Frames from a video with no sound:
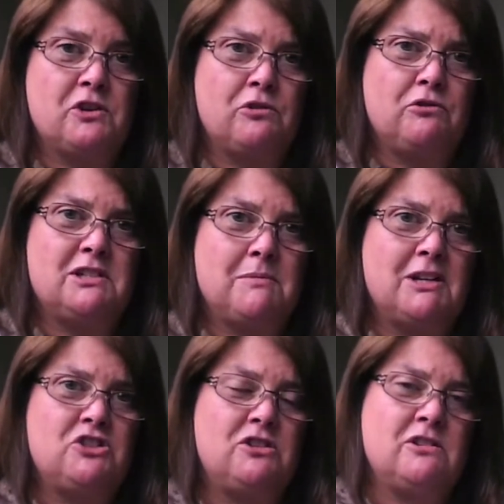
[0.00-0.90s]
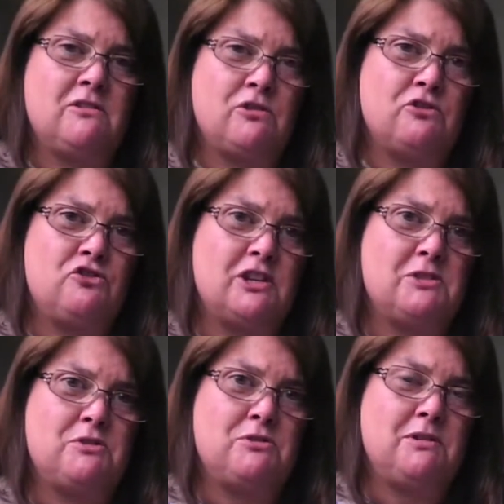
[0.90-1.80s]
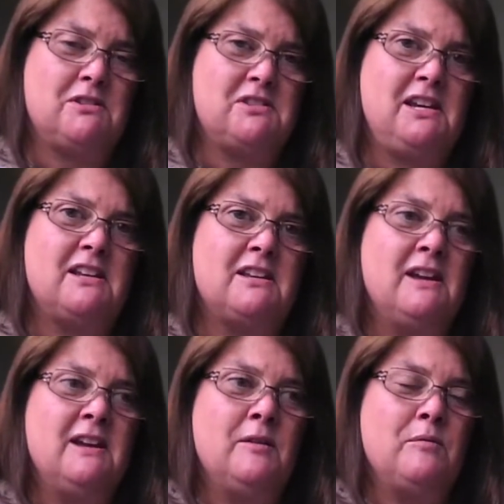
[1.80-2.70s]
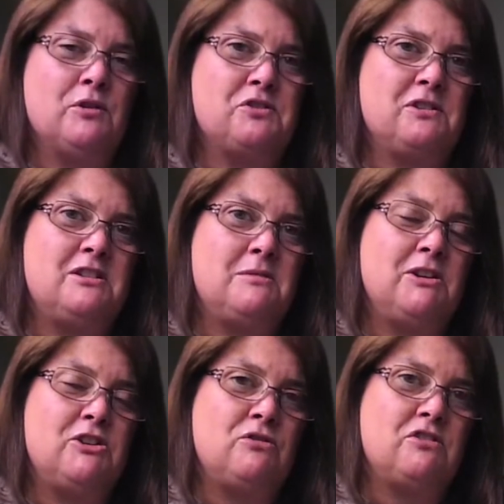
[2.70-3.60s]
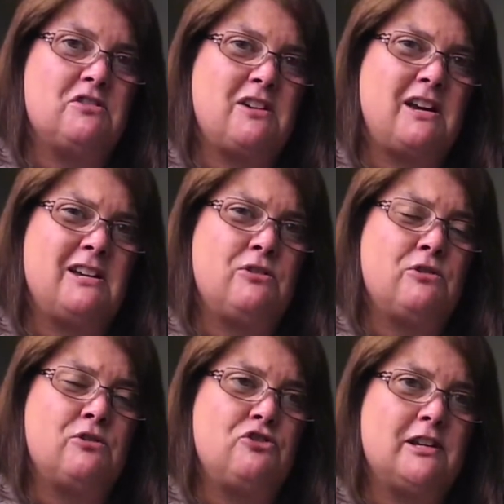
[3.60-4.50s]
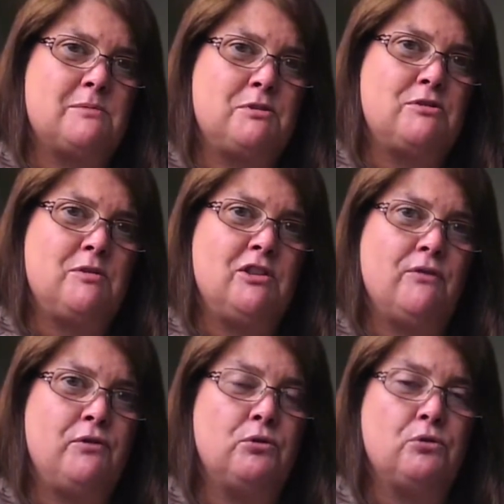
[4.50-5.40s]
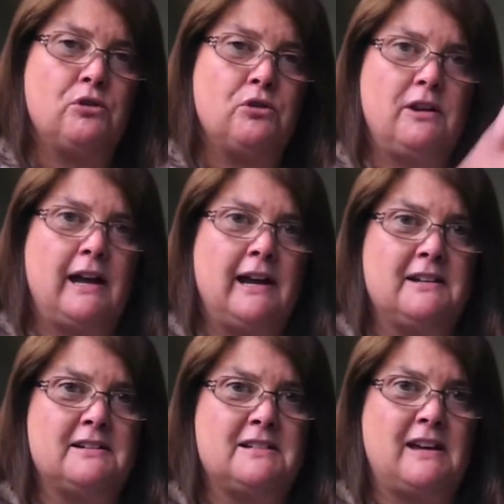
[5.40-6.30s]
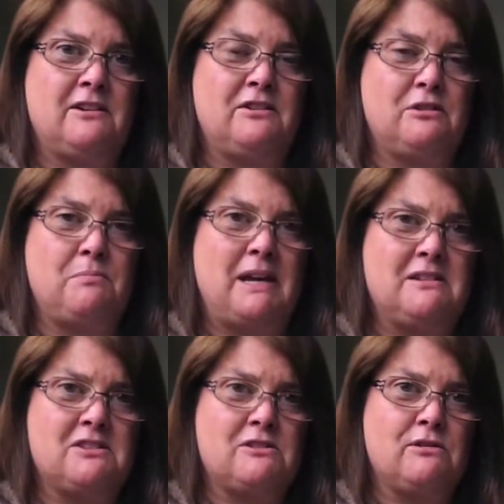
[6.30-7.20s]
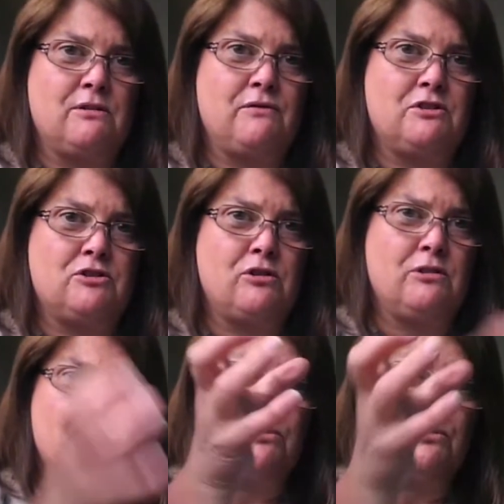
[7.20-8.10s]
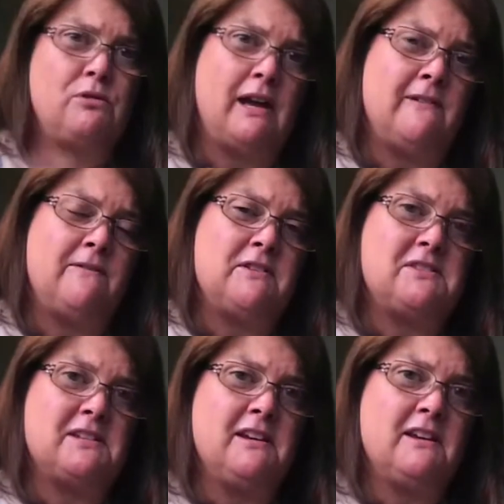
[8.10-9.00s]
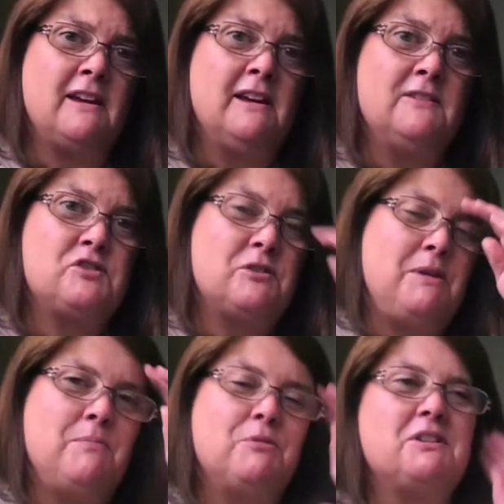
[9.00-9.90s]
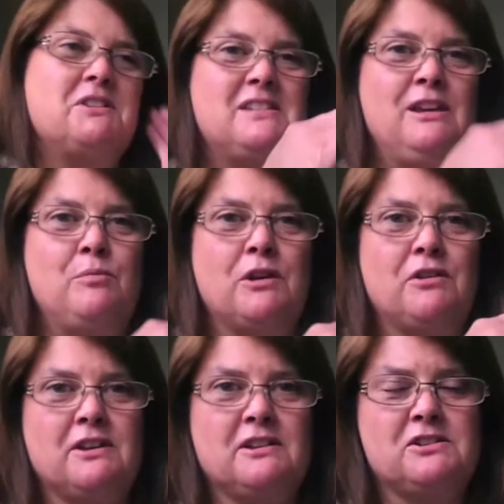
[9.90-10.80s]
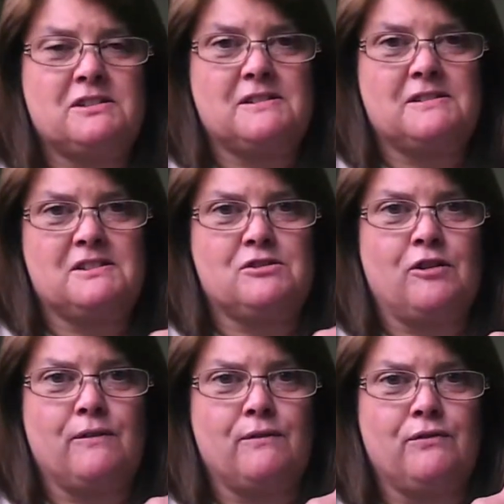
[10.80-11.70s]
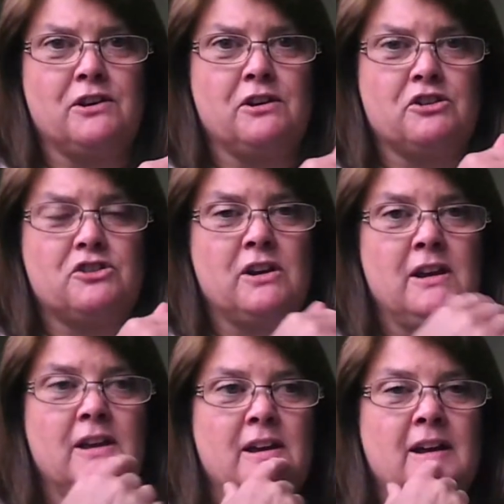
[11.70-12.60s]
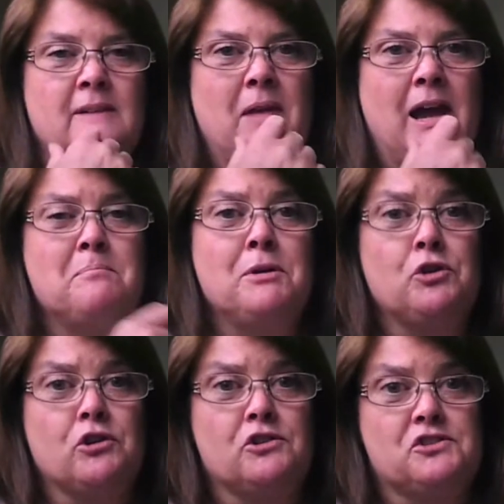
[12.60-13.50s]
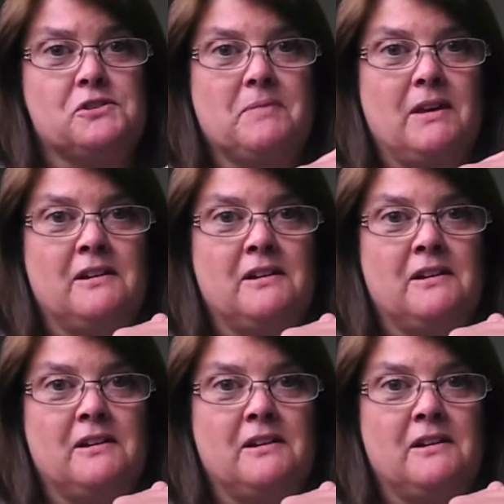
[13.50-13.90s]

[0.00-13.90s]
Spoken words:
I already mentioned the contrast between the seat. We also need to make sure there's a kind of contrast between the floor and either the pedestal of the toilet bowl and the sink, so that people can see where things start and finish. And mirrors.